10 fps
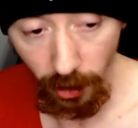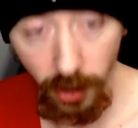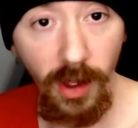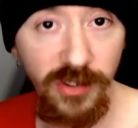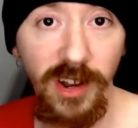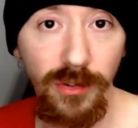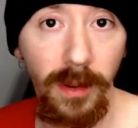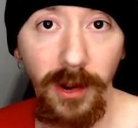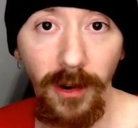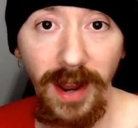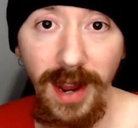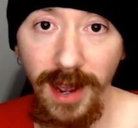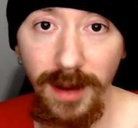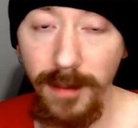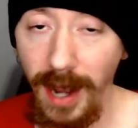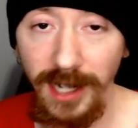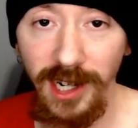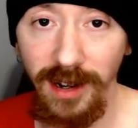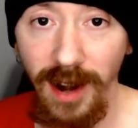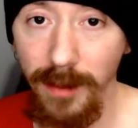closet is really great. Um, I
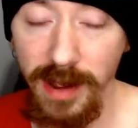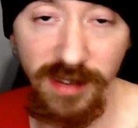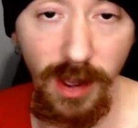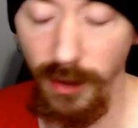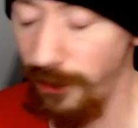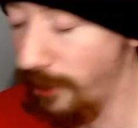checked it out myself.